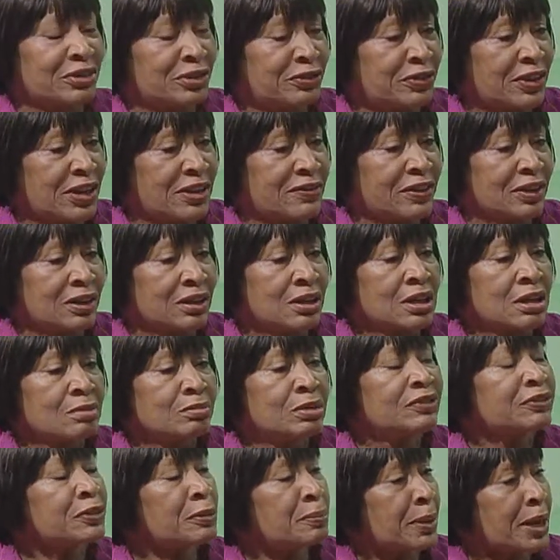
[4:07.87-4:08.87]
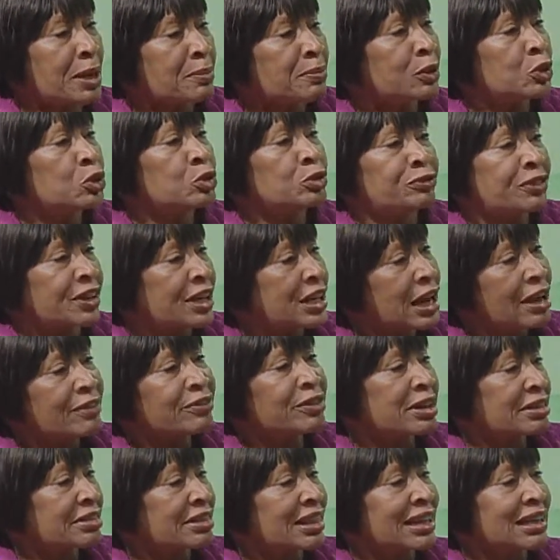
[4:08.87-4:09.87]
a fever. But for people who feed
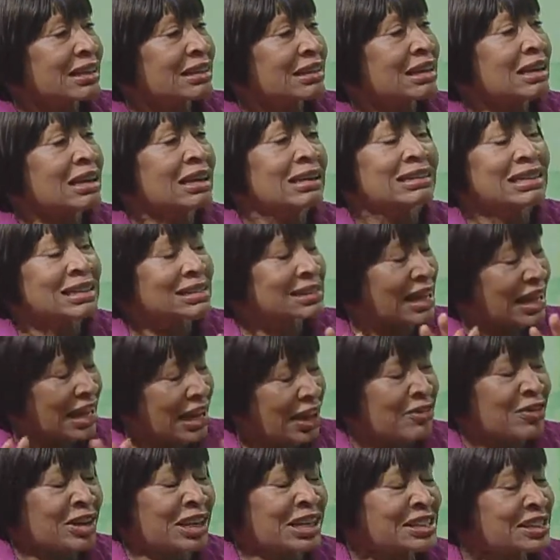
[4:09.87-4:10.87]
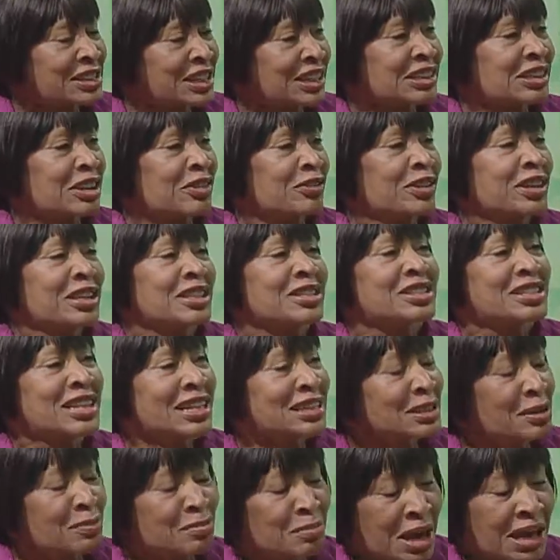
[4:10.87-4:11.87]
everything, does that have any significance?
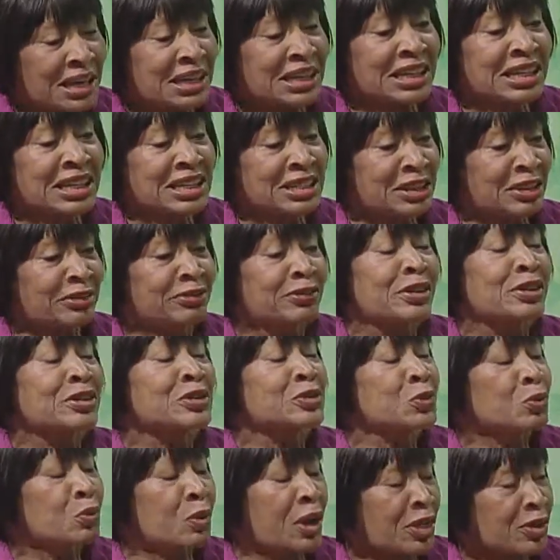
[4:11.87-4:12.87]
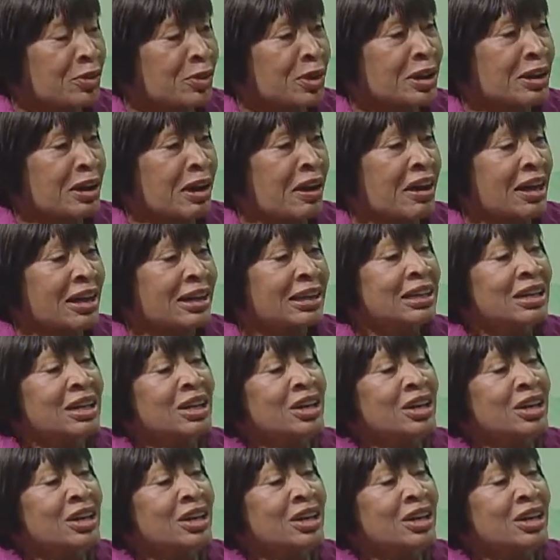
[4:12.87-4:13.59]
Does it make any difference whether or not